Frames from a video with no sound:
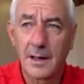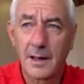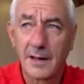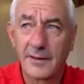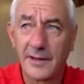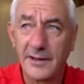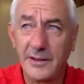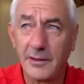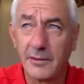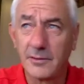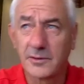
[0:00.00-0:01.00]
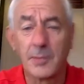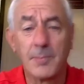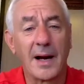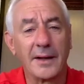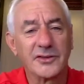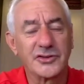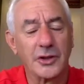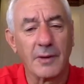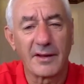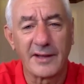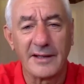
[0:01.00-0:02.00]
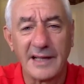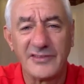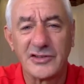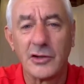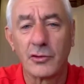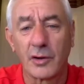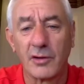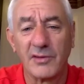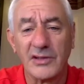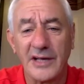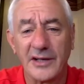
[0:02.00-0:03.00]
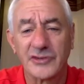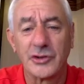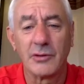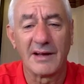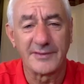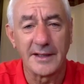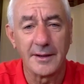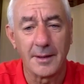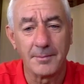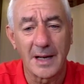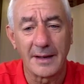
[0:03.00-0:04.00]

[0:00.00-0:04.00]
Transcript: I think you combine the two. I think they've still got another year or two left in them,